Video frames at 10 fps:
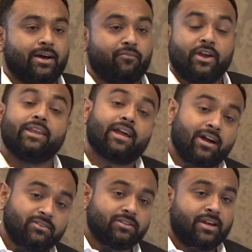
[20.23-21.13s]
for any
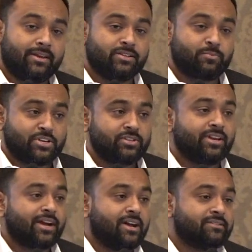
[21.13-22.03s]
country, and especially
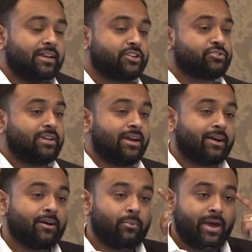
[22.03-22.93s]
in a country like Sri
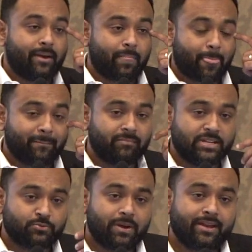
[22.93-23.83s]
Lanka, where
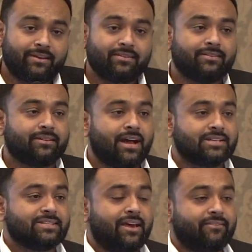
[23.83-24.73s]
despite
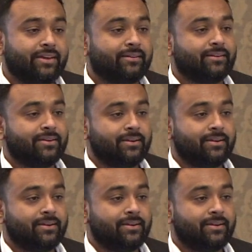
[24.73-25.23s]
us having